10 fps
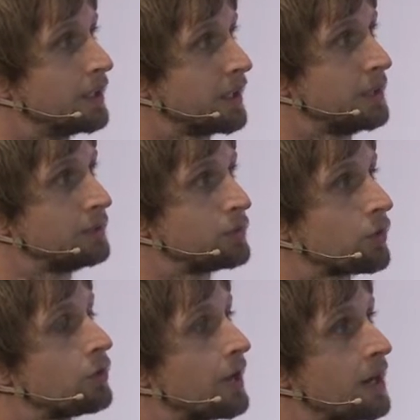kind of
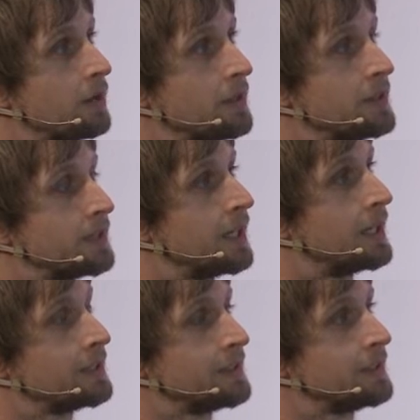draw out in this
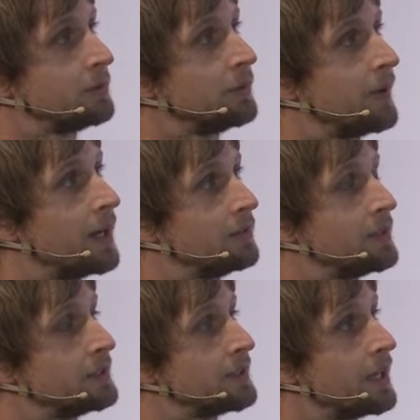analysis that we found
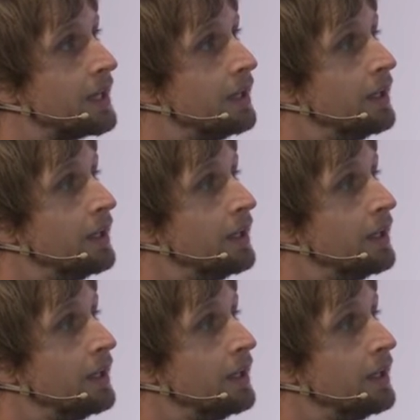is that